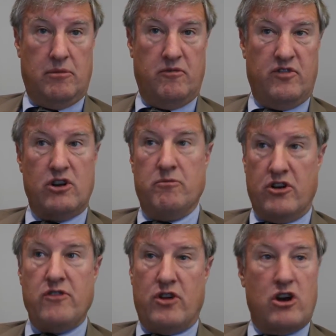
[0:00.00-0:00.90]
Very,
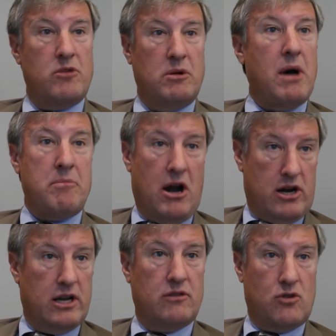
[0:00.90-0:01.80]
very variable by
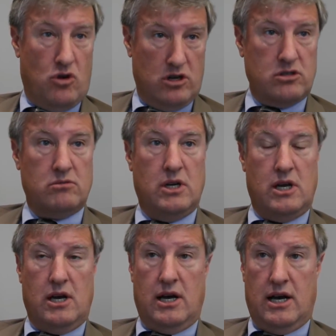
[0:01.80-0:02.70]
market, of course,
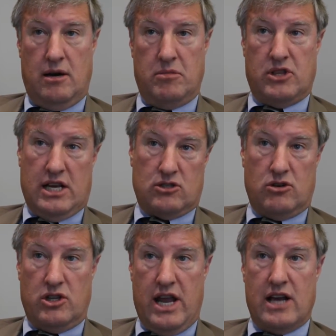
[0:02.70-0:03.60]
but that's sort
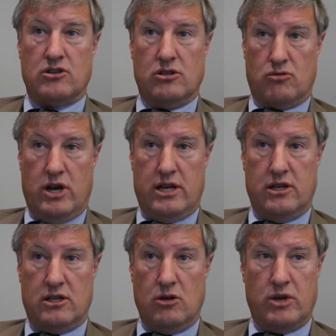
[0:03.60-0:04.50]
of the national trend
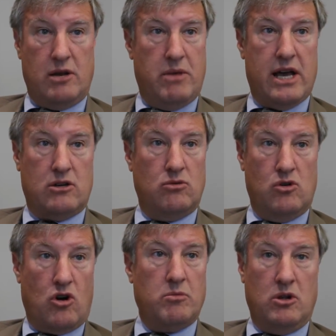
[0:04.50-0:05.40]
until we get back to
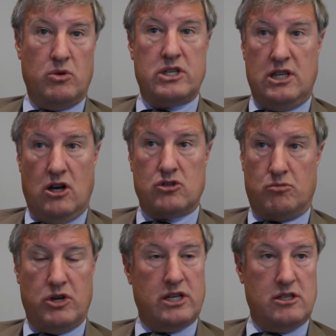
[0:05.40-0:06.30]
normal, which he also
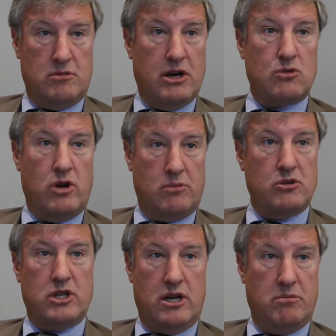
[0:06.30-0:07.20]
predicts is about
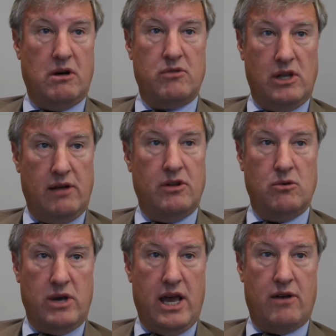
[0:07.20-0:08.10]
20% above the level that
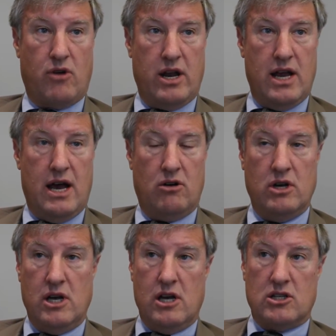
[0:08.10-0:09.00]
we have right now.
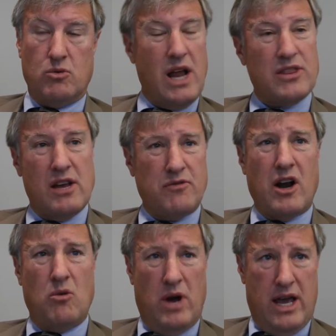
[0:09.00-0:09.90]
So we're not that
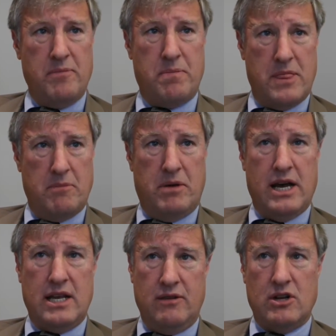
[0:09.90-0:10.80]
far away.
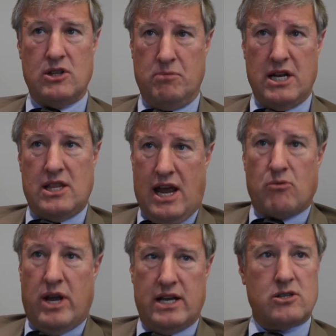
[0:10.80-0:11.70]
But at that
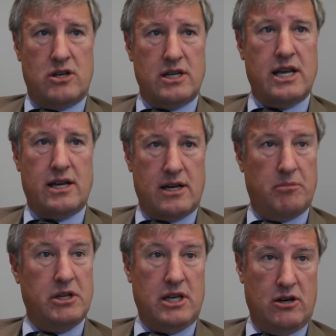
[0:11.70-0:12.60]
rate, it's going to take a
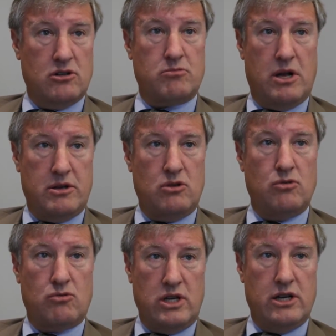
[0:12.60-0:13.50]
couple of years, probably
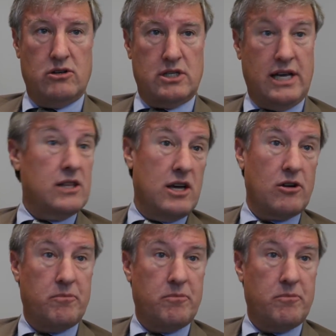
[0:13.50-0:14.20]
2-3 years to get there.